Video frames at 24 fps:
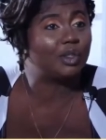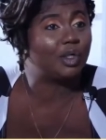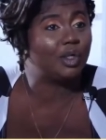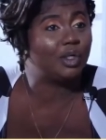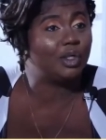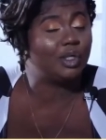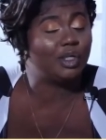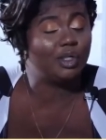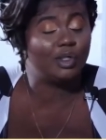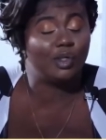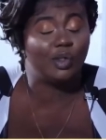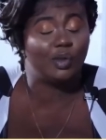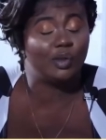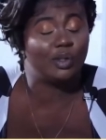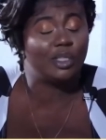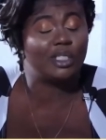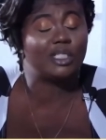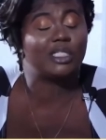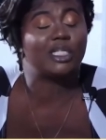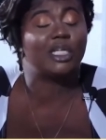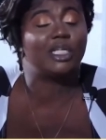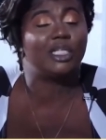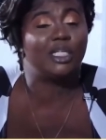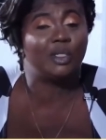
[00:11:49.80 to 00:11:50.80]
They turn it down.
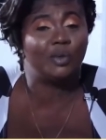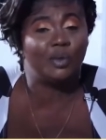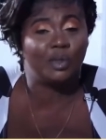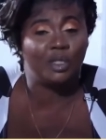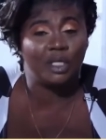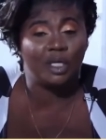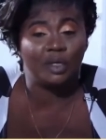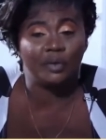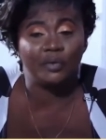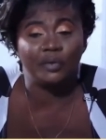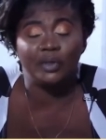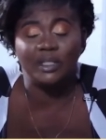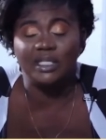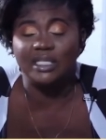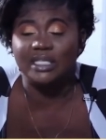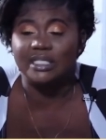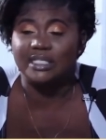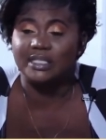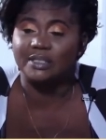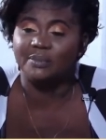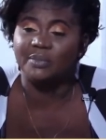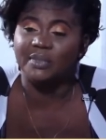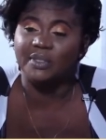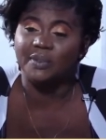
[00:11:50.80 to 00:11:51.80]
They said they will not
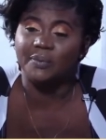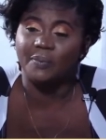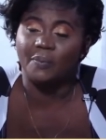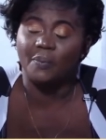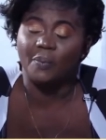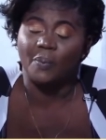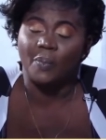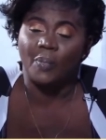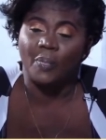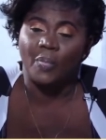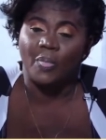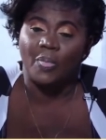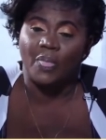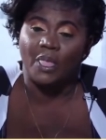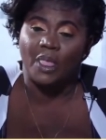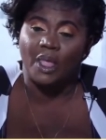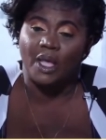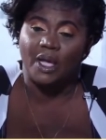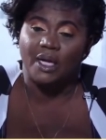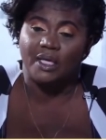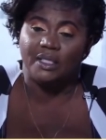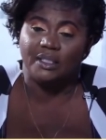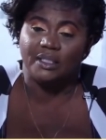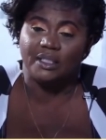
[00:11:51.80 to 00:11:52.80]
release me.
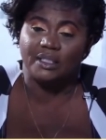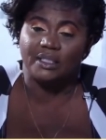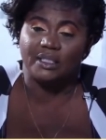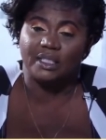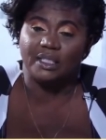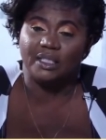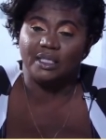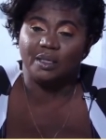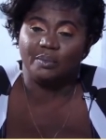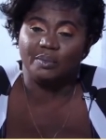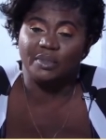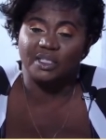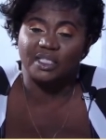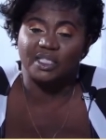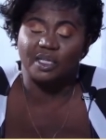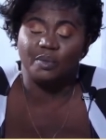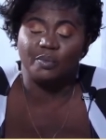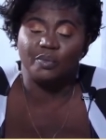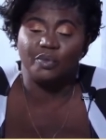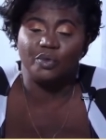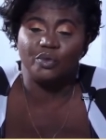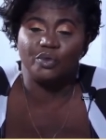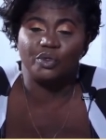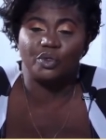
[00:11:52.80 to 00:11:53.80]
They said that
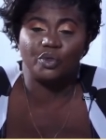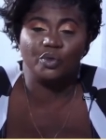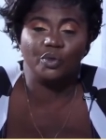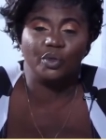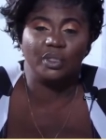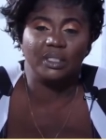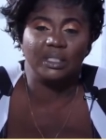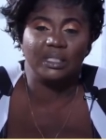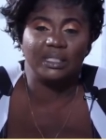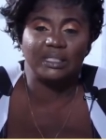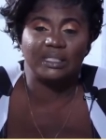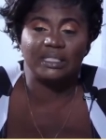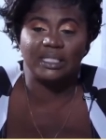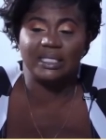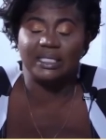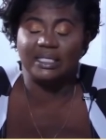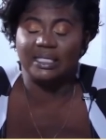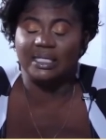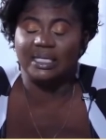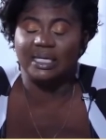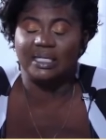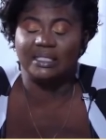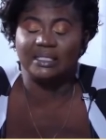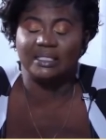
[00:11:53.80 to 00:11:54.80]
Mr. Bruce Golding said
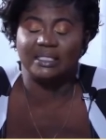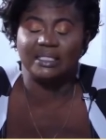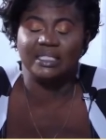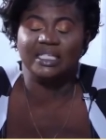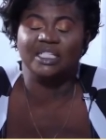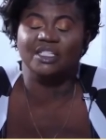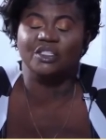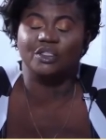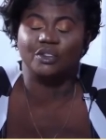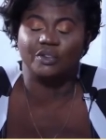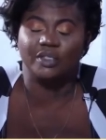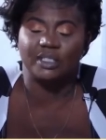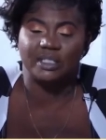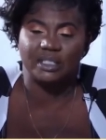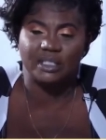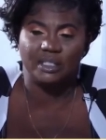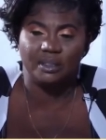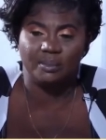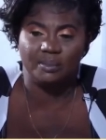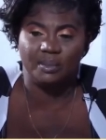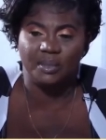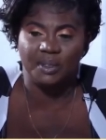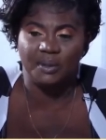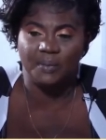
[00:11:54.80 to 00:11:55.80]
he has interest
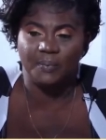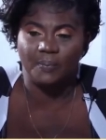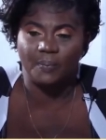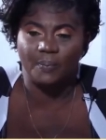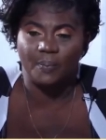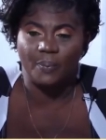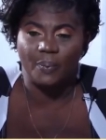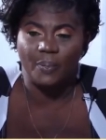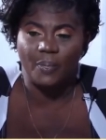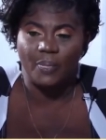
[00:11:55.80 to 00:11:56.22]
in me.